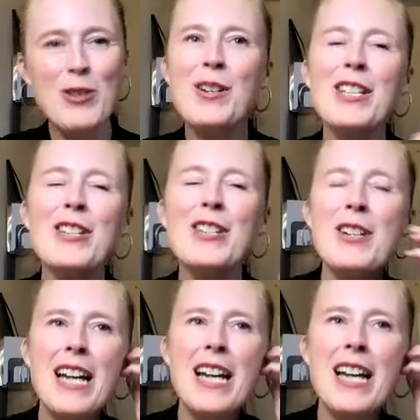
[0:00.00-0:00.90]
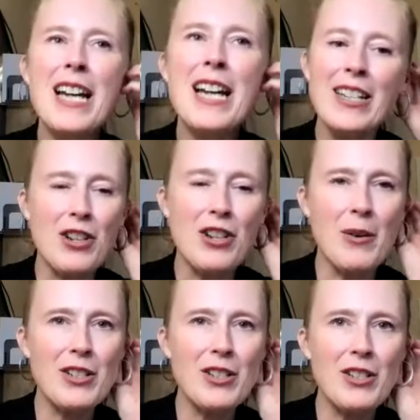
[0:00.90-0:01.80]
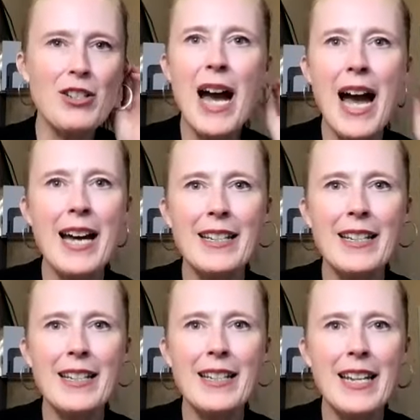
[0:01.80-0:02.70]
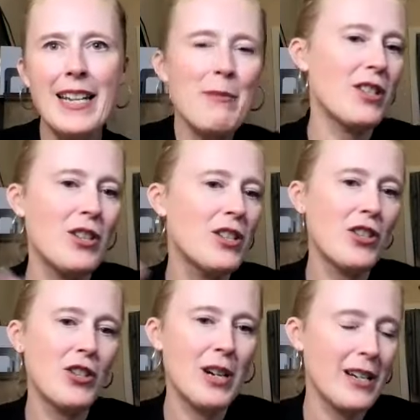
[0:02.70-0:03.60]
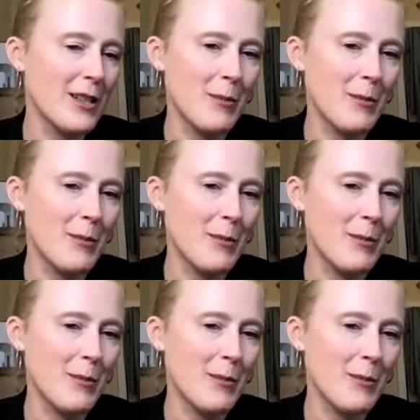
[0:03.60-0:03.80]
Well, you could kind of show it too, because you had images that you could